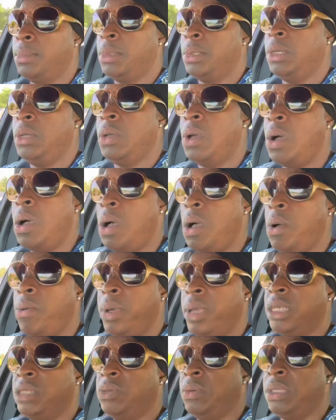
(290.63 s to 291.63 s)
You
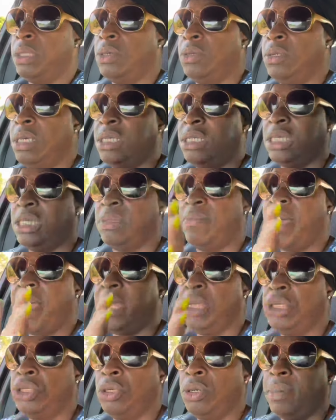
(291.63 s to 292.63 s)
always win. So this is
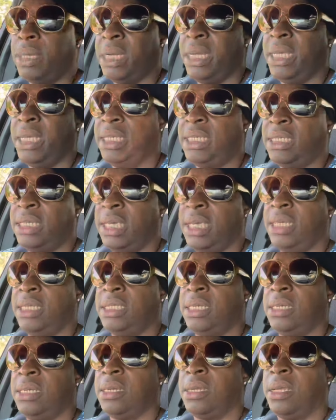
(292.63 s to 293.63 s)
my Jubilee
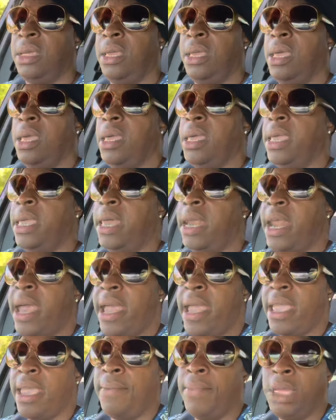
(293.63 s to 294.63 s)
season, and
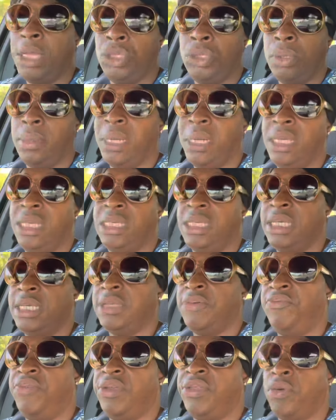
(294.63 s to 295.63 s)
I am in Jubilee
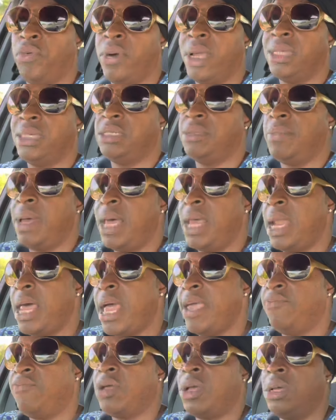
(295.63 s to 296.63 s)
season for the rest of my
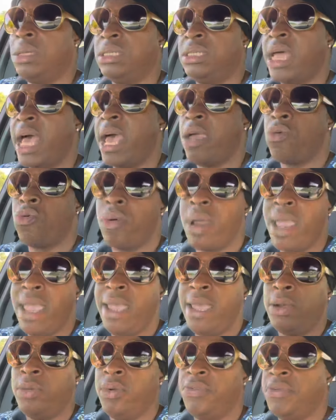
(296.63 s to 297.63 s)
life because I
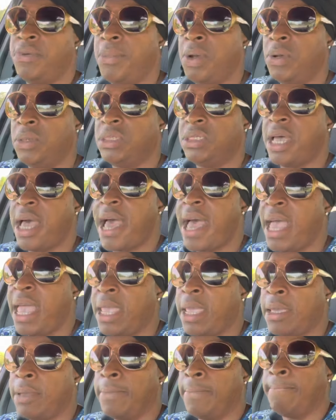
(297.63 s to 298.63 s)
reign with the Most
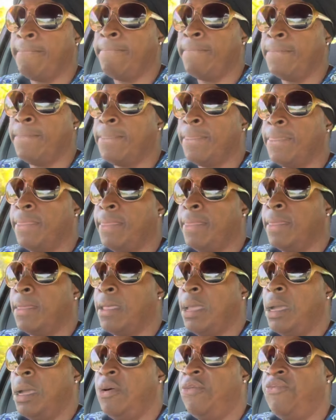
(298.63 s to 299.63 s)
High.
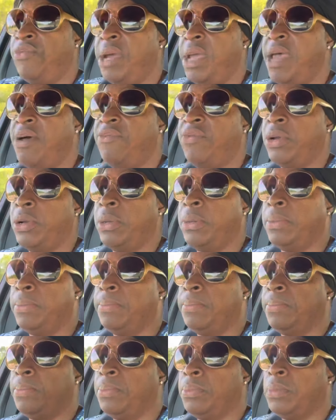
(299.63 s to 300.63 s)
Forever.
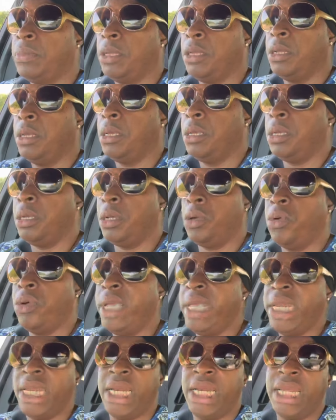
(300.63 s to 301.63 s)

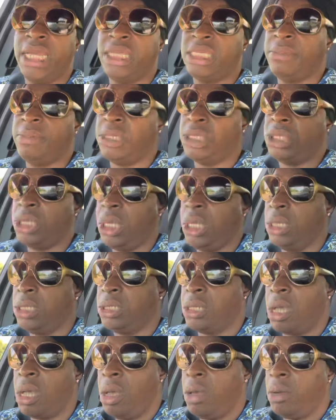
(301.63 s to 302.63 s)
Queen Elizabeth,
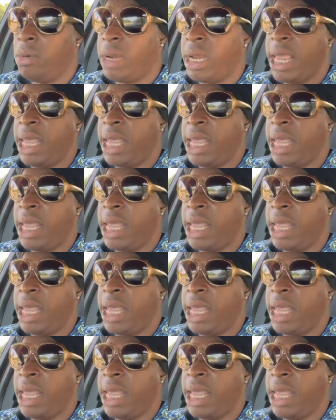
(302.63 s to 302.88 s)
she's gone.